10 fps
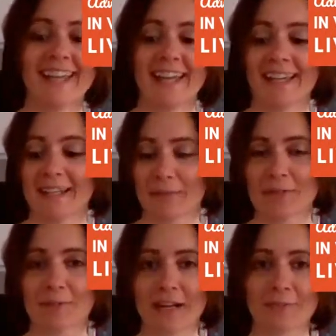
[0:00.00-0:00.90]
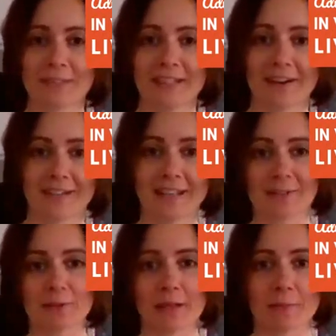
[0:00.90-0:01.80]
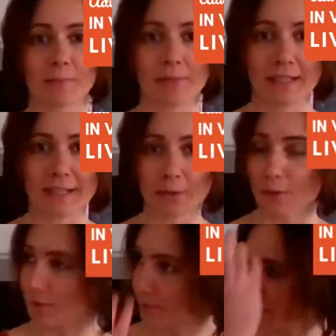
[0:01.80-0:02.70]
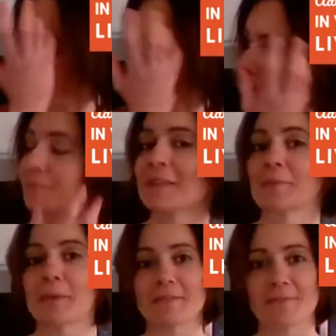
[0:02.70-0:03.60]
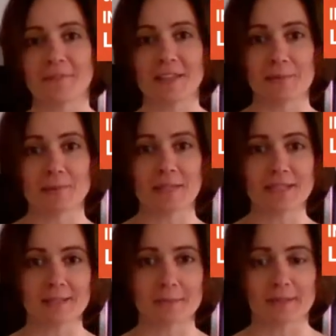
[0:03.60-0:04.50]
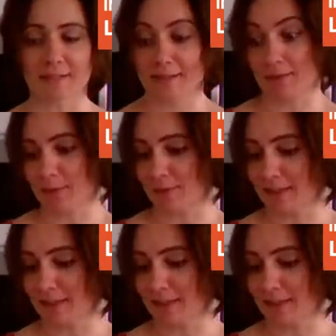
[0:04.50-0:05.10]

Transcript: And I was trying really hard not to like bleed all over my vegan pizza because, you know,